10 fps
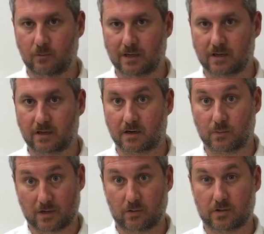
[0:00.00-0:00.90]

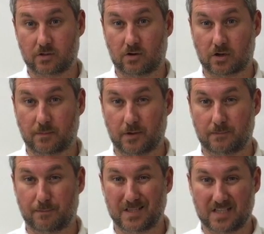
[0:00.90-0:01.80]
we're going to talk about
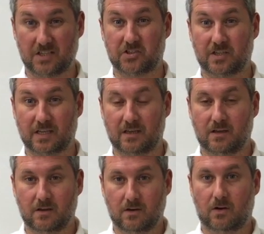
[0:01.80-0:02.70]
positioning
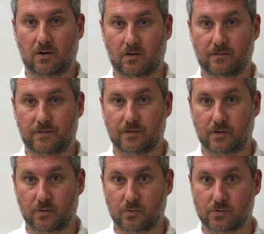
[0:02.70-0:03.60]
of
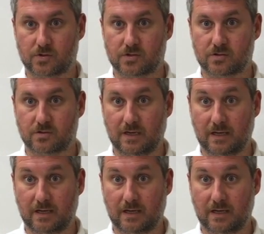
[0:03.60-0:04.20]
those